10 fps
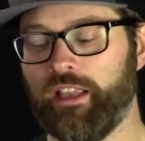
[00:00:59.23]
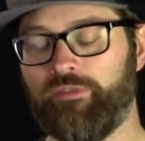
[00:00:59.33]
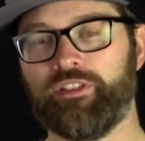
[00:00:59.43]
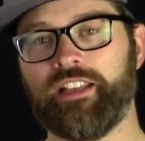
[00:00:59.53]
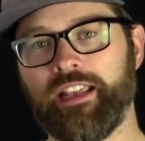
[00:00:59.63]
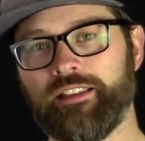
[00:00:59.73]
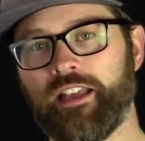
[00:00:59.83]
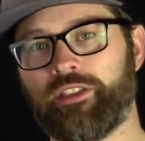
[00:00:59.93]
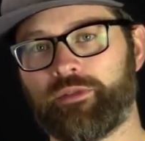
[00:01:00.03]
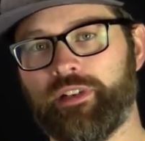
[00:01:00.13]
if you take
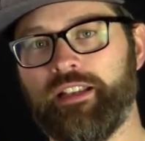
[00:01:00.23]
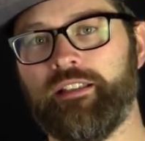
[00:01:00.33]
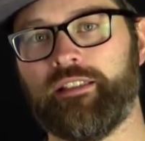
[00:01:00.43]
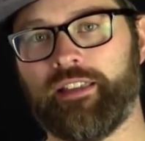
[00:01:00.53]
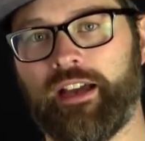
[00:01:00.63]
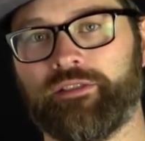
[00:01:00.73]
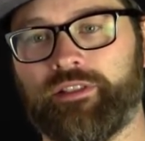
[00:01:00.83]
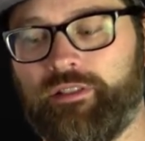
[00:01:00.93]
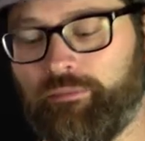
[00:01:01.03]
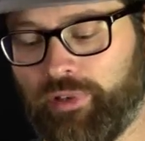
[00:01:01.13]
that
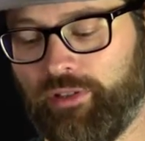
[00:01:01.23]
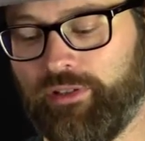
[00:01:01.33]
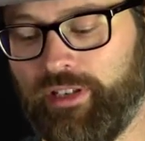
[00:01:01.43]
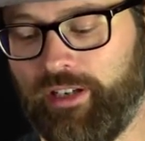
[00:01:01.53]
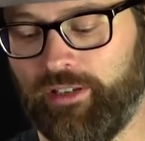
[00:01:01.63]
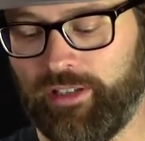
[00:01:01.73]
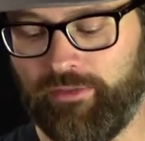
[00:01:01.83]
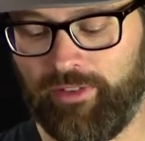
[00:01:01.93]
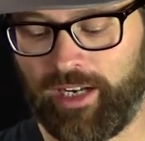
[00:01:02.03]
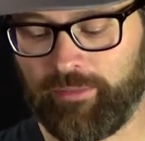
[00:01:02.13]
3,000 per year,
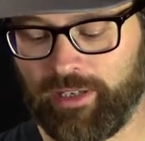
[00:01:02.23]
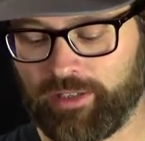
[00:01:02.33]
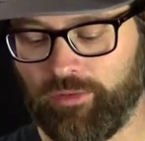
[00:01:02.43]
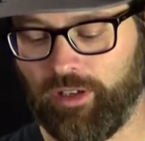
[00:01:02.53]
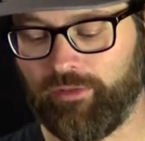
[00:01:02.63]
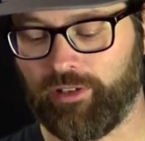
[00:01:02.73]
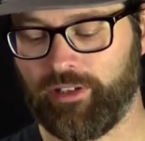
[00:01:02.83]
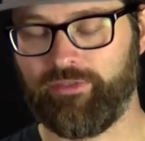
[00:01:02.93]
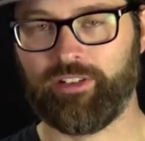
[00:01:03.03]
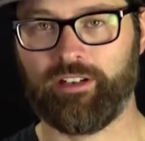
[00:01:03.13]
you divide it by 12, you
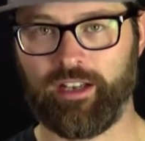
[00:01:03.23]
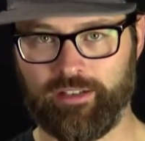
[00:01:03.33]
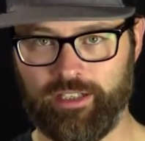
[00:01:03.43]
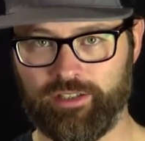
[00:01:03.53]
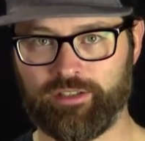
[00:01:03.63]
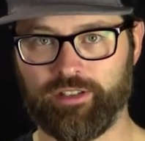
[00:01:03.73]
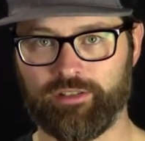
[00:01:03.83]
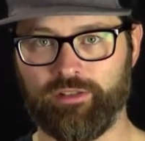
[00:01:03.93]
already figured out you need to sell